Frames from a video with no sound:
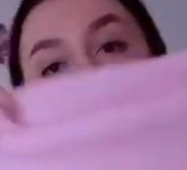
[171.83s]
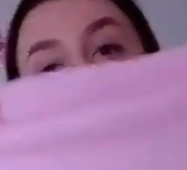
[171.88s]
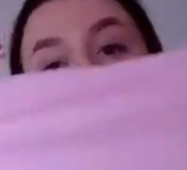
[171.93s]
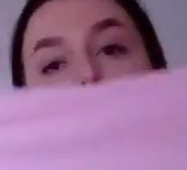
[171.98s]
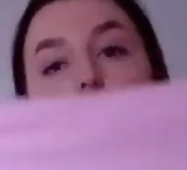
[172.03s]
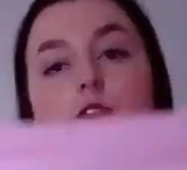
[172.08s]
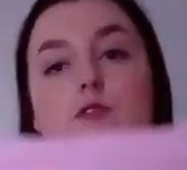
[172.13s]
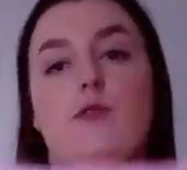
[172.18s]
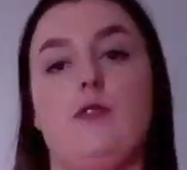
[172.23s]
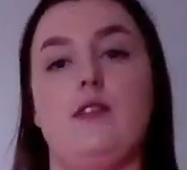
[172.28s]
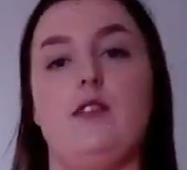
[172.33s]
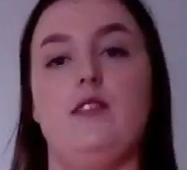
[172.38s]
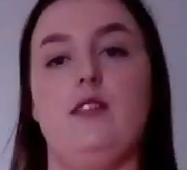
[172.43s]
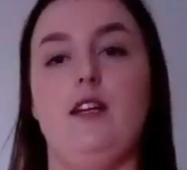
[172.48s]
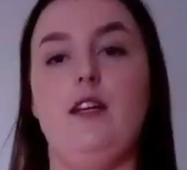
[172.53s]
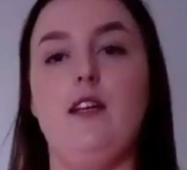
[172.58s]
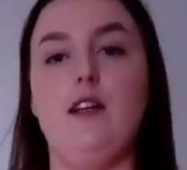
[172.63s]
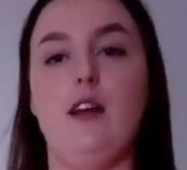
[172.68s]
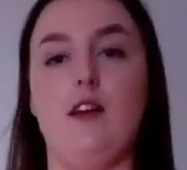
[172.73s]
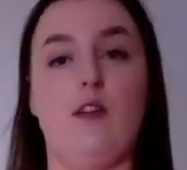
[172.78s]
As you can
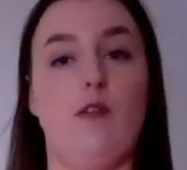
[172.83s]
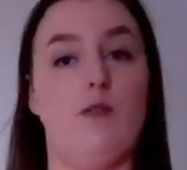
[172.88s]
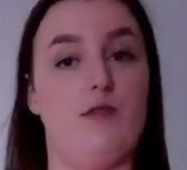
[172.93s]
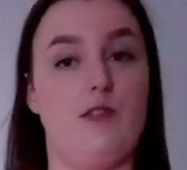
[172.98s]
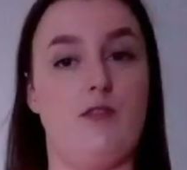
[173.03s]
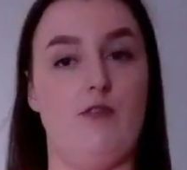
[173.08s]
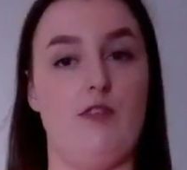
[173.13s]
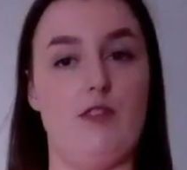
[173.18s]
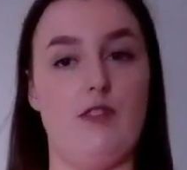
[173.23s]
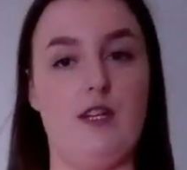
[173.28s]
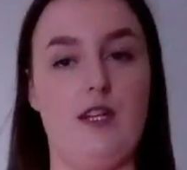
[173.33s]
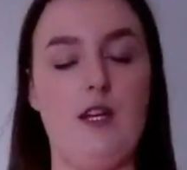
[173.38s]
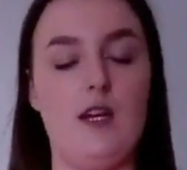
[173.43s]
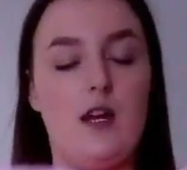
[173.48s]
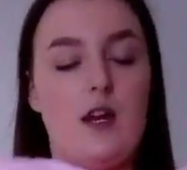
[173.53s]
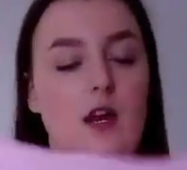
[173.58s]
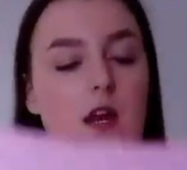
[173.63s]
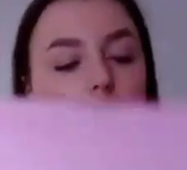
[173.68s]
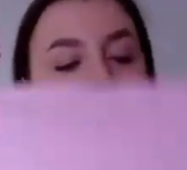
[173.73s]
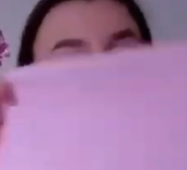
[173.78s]
see, it goes across here.
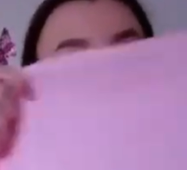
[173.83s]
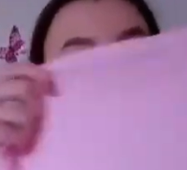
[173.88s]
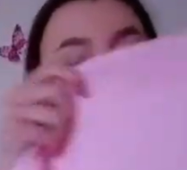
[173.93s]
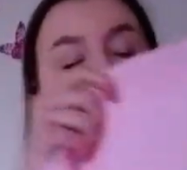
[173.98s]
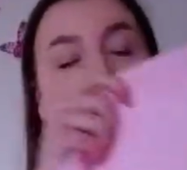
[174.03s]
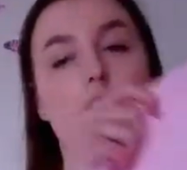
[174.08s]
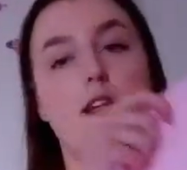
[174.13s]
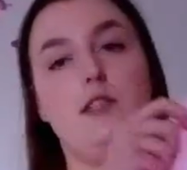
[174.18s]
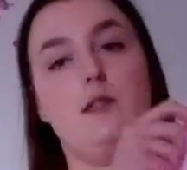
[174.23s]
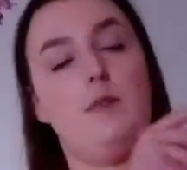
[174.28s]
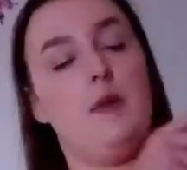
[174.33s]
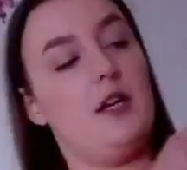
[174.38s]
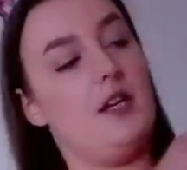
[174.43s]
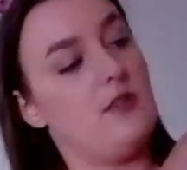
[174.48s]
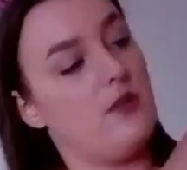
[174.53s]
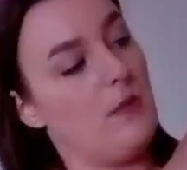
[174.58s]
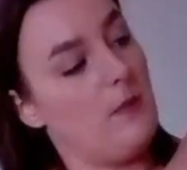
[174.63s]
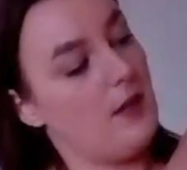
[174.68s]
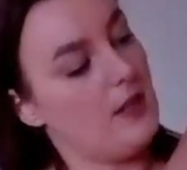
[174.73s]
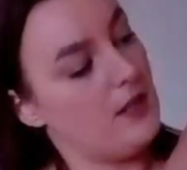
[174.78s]
Yeah, it's a belly
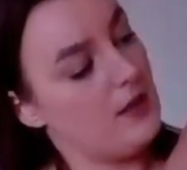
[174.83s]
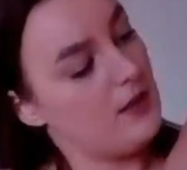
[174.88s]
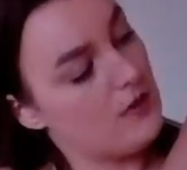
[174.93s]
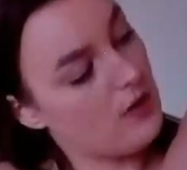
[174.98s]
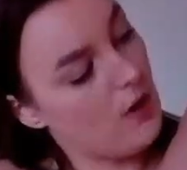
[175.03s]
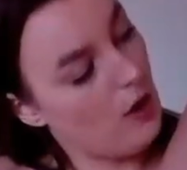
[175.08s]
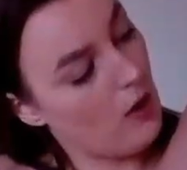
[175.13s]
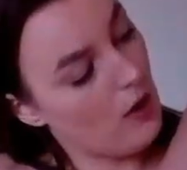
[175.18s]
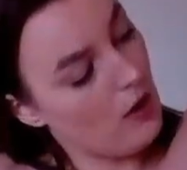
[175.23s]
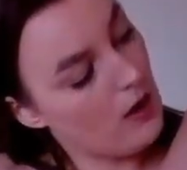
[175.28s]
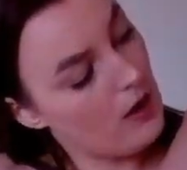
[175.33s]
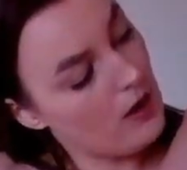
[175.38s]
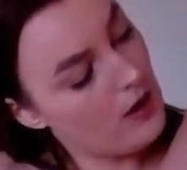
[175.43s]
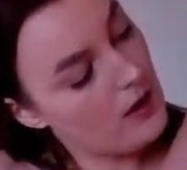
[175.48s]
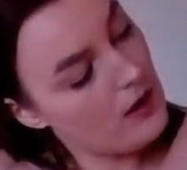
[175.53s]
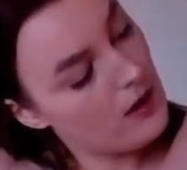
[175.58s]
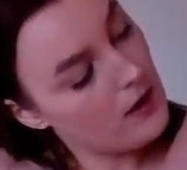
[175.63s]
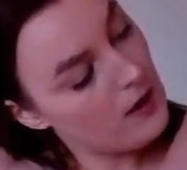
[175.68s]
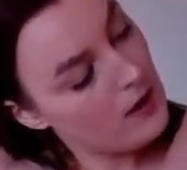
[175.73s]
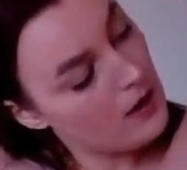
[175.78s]
top and it's got,
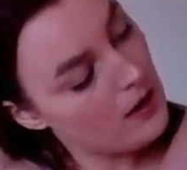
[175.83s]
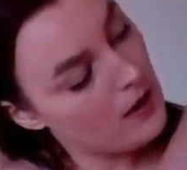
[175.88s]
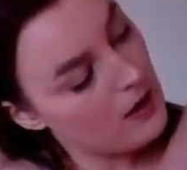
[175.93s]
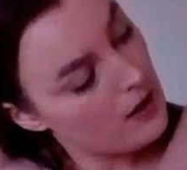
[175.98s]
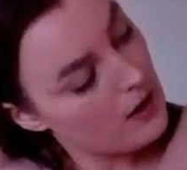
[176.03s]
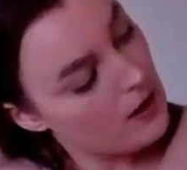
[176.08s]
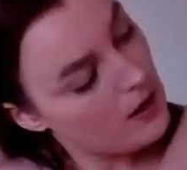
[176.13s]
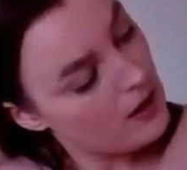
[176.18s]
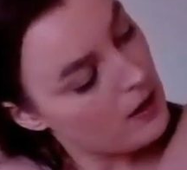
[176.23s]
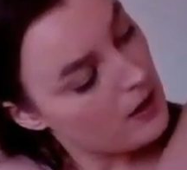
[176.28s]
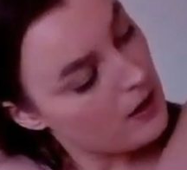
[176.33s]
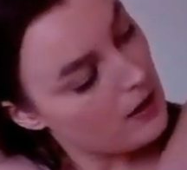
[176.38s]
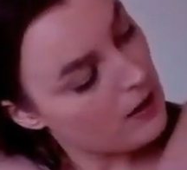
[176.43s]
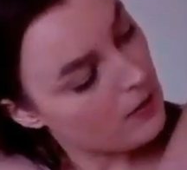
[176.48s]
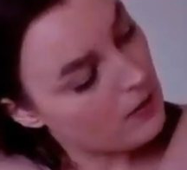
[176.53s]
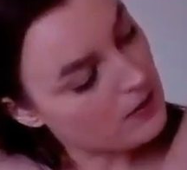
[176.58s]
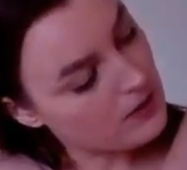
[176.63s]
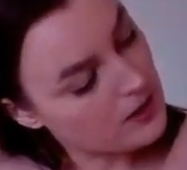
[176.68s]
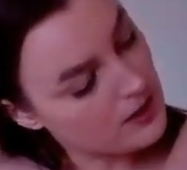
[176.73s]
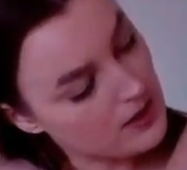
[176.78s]

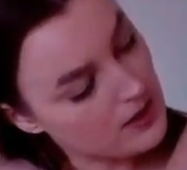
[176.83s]
what does